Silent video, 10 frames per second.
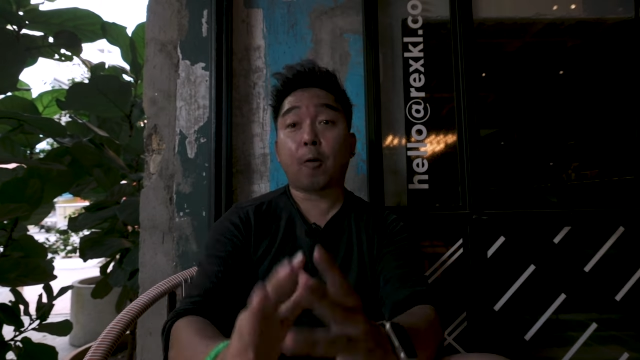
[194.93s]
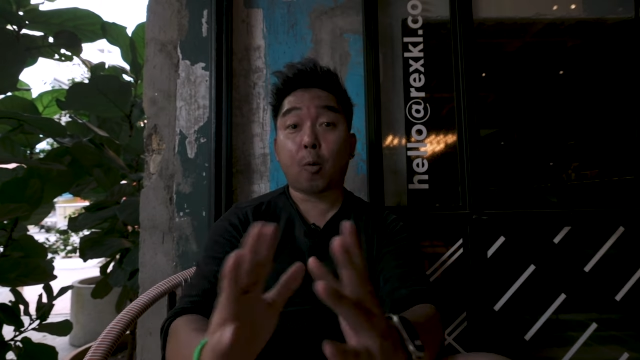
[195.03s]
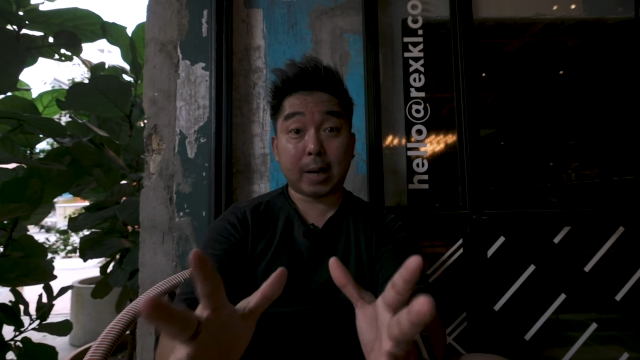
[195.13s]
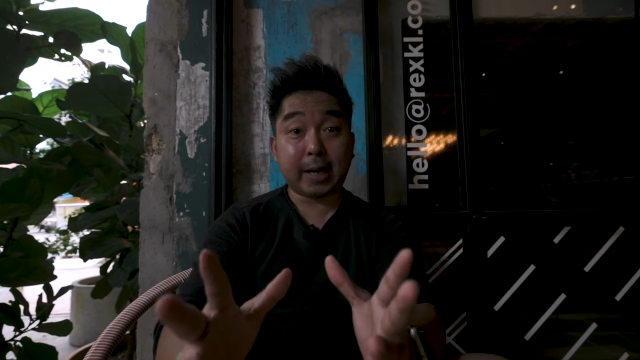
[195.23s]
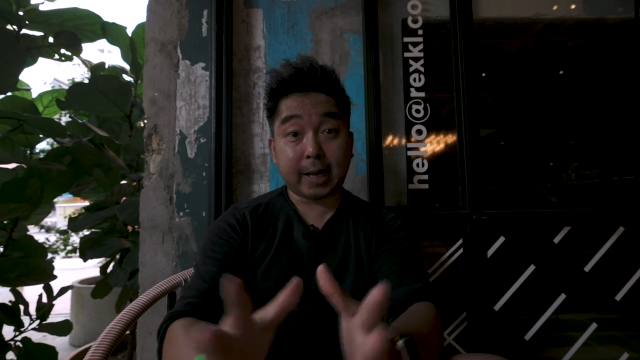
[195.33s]

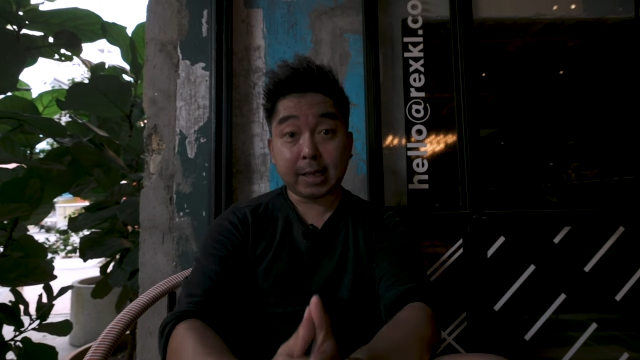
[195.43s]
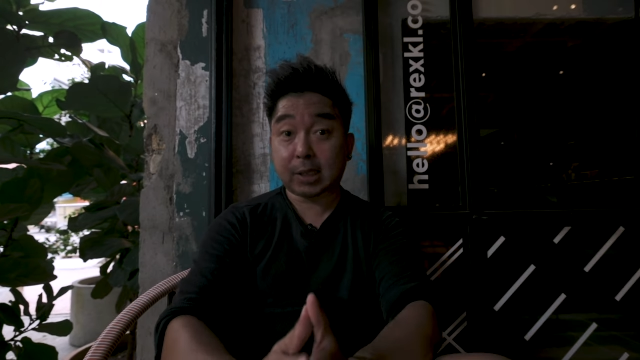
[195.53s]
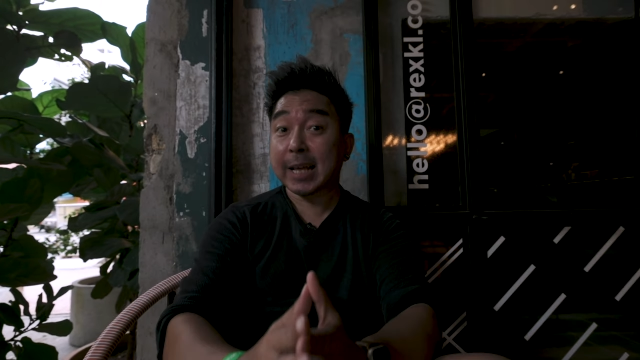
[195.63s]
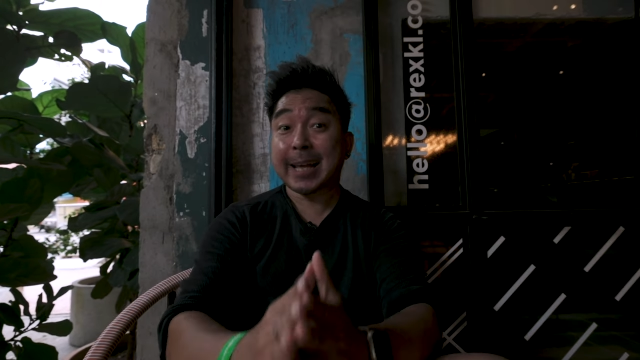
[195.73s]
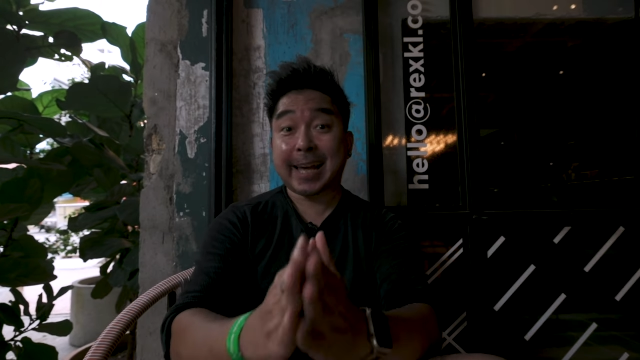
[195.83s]
For what it
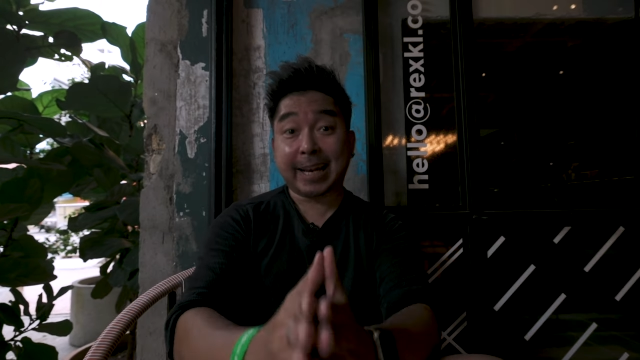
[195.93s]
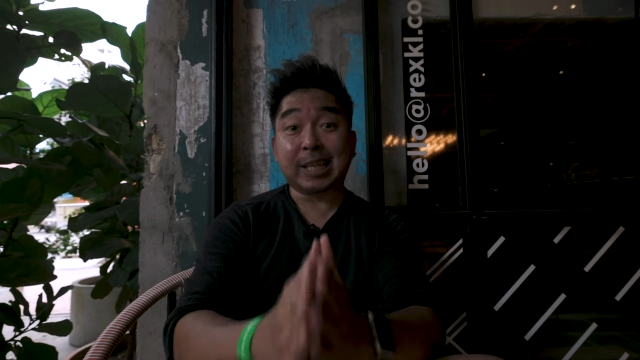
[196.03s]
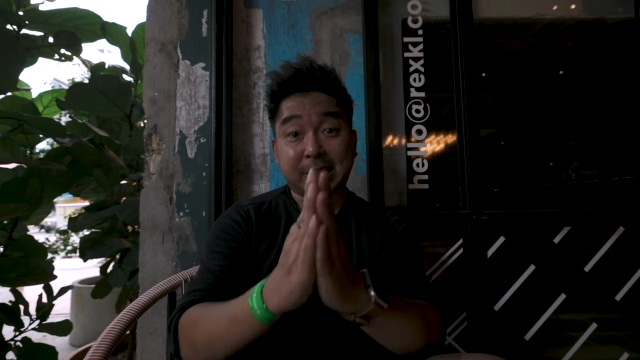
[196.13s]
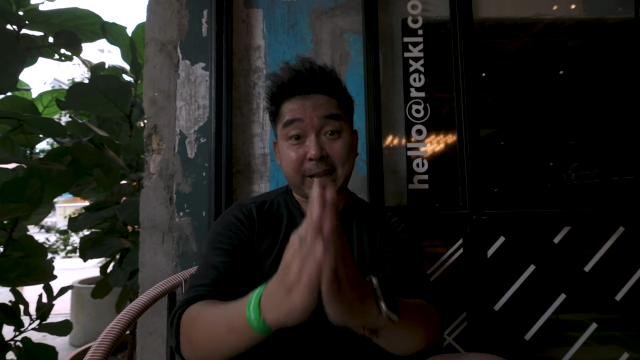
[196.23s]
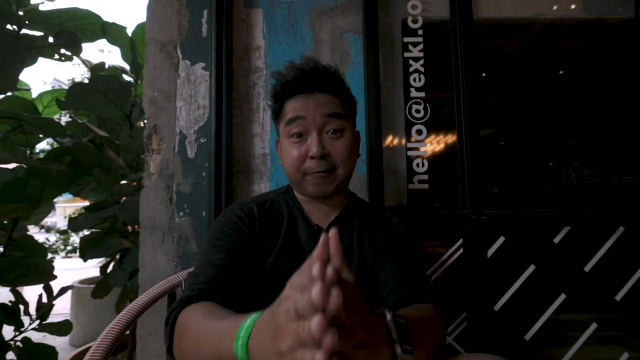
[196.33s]
is
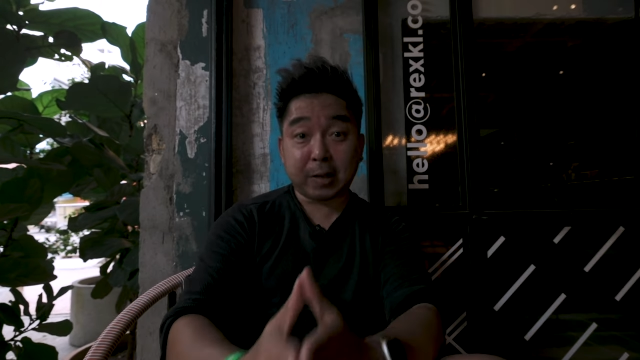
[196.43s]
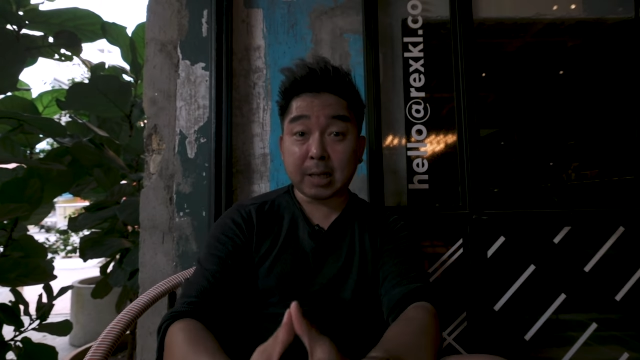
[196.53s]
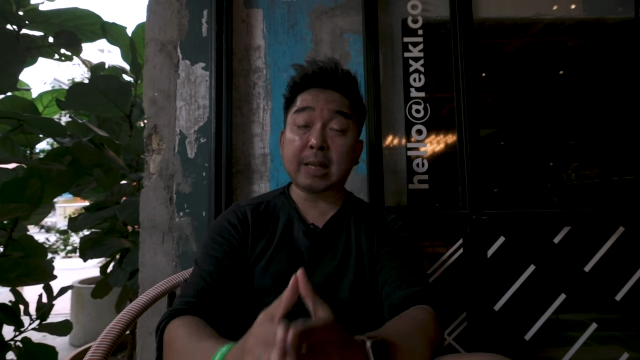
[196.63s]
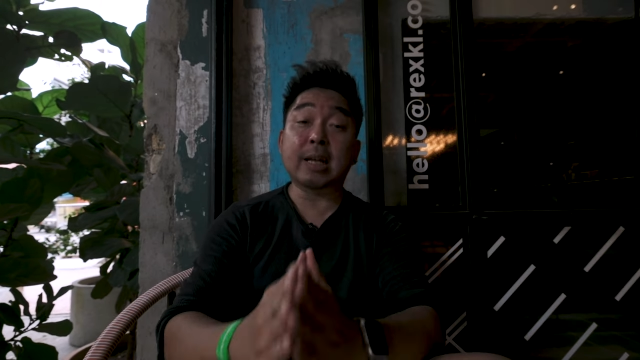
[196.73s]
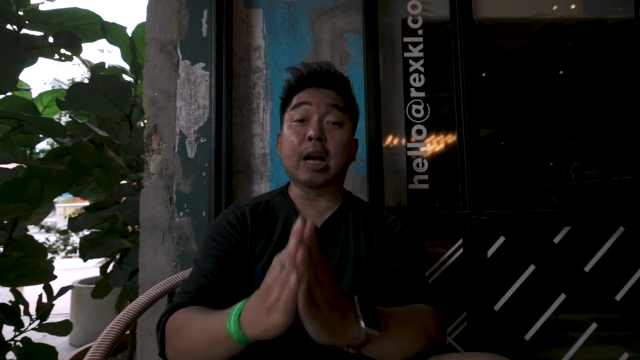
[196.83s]

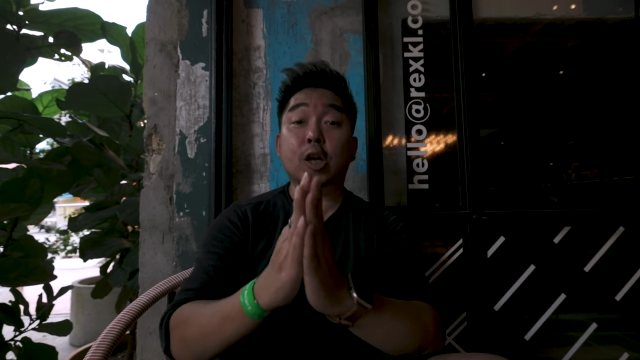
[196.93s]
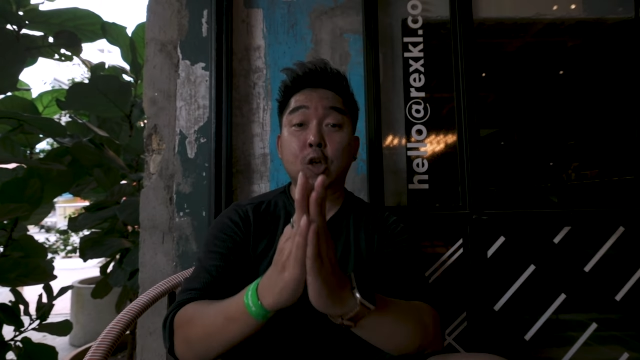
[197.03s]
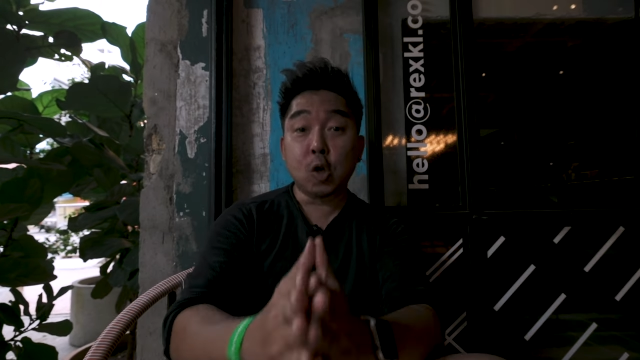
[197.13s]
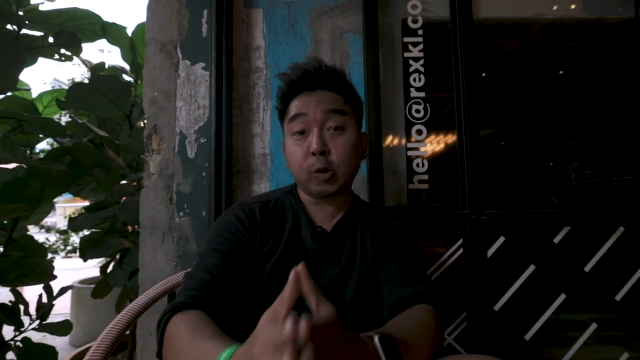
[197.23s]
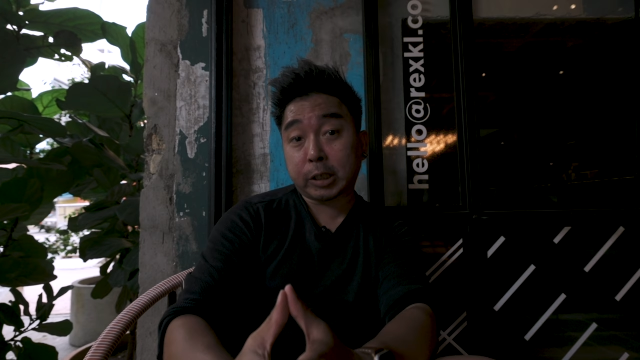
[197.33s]
definitely a
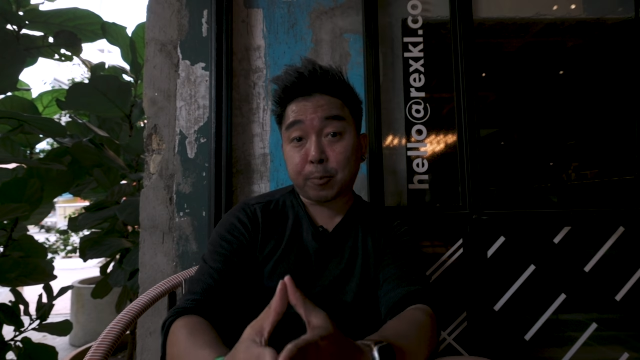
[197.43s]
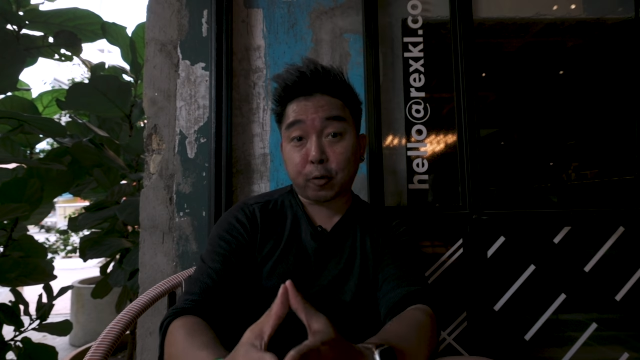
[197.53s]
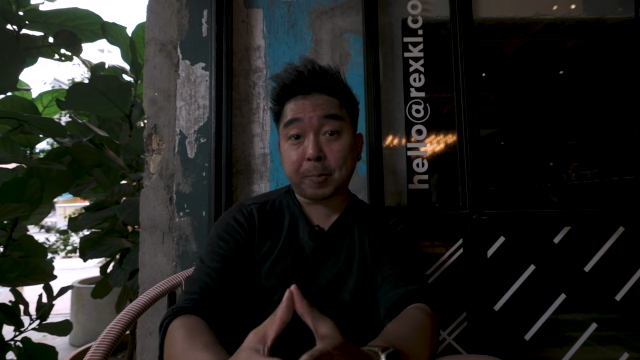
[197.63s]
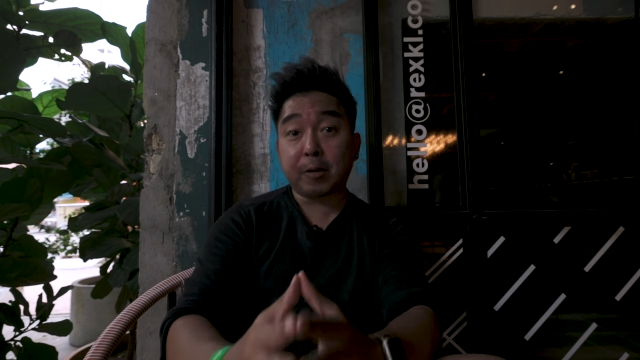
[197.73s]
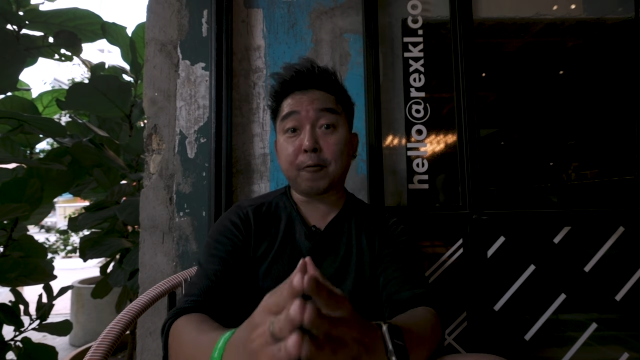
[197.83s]
huge
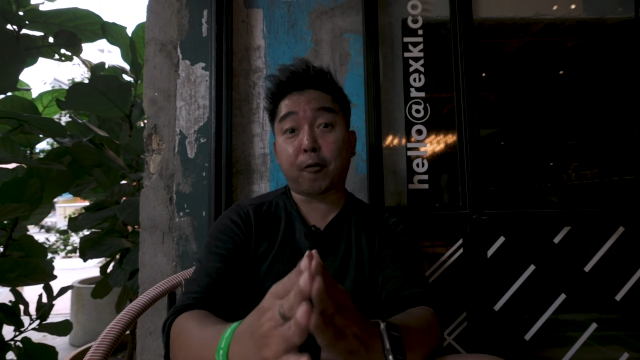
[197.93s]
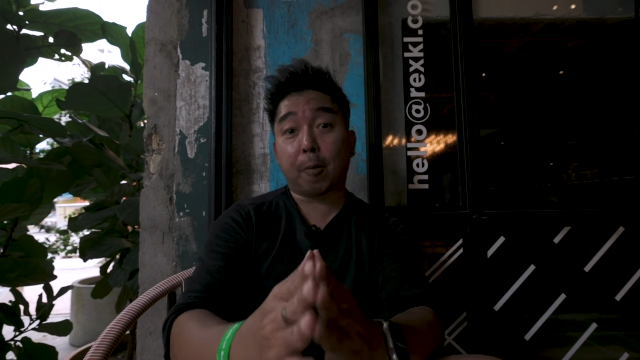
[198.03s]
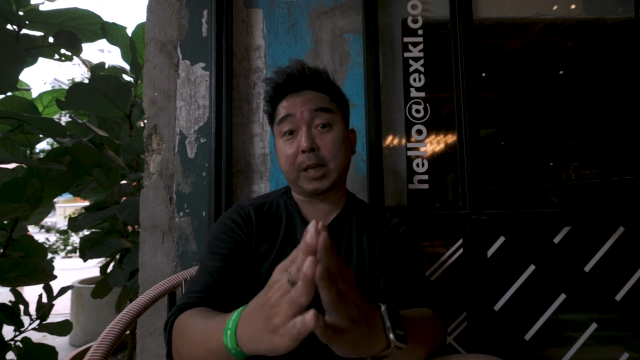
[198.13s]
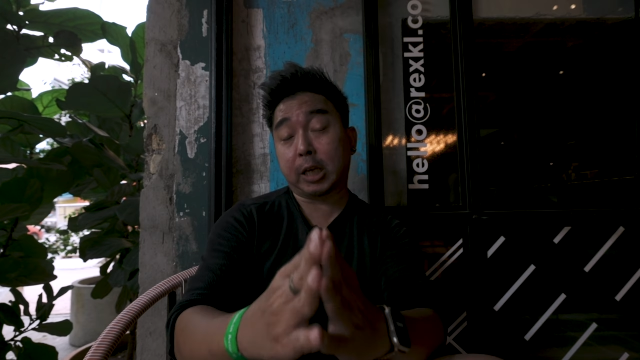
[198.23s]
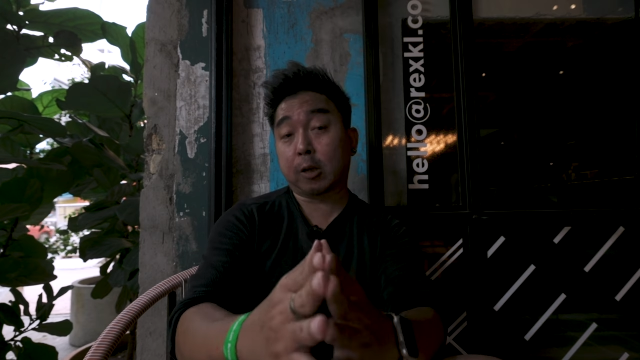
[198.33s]
improvement
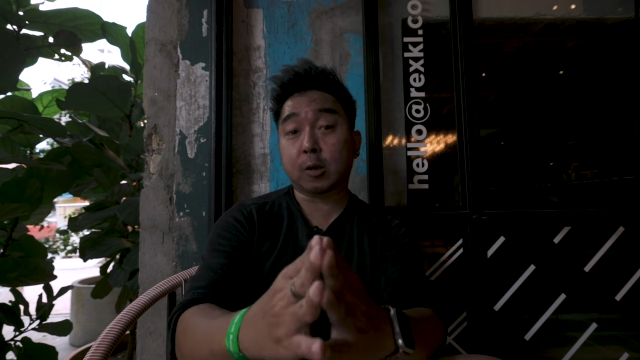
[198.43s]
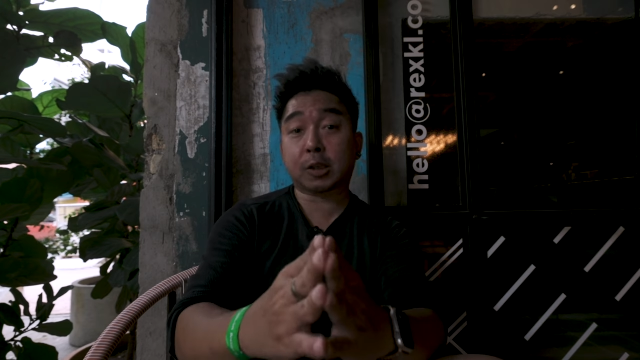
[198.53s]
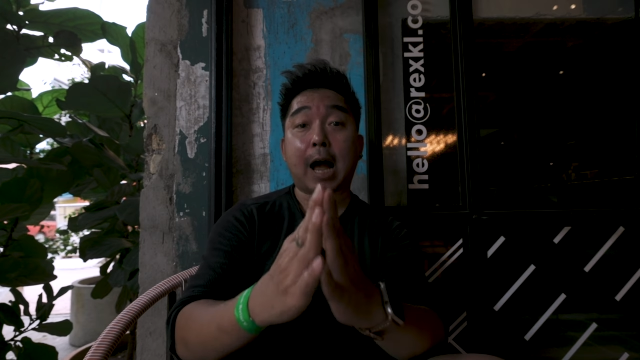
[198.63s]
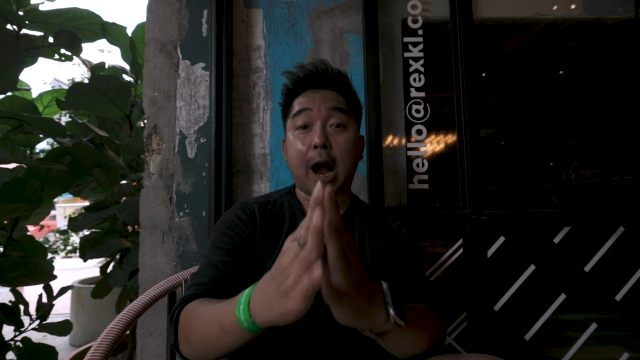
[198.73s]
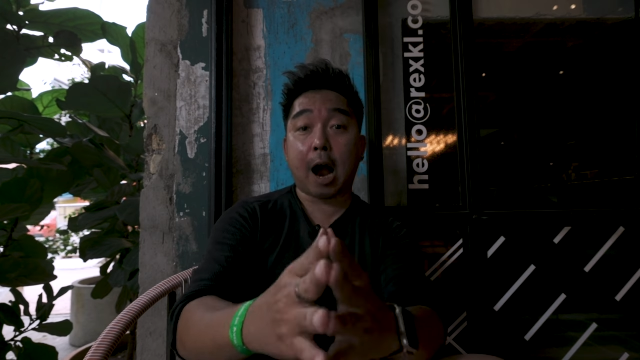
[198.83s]
from the
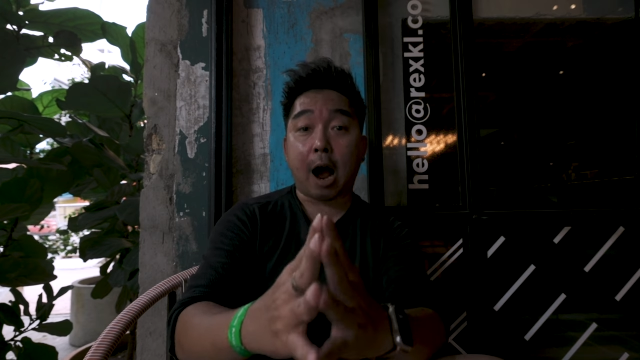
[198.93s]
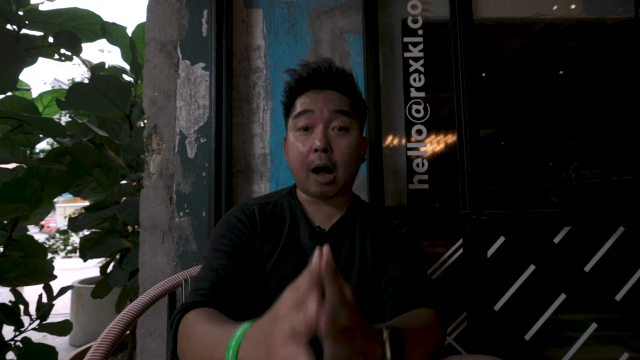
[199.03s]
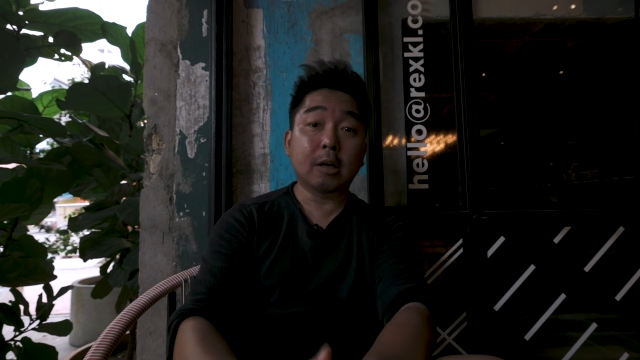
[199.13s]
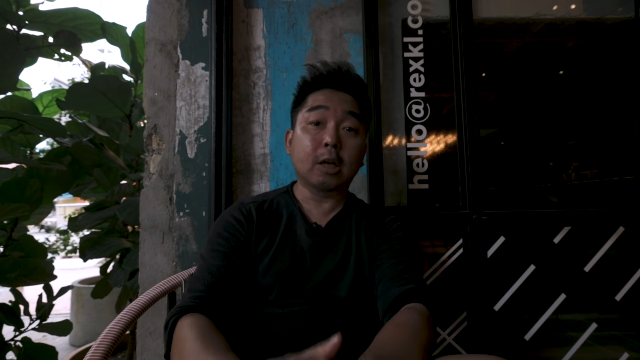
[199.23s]
EOS R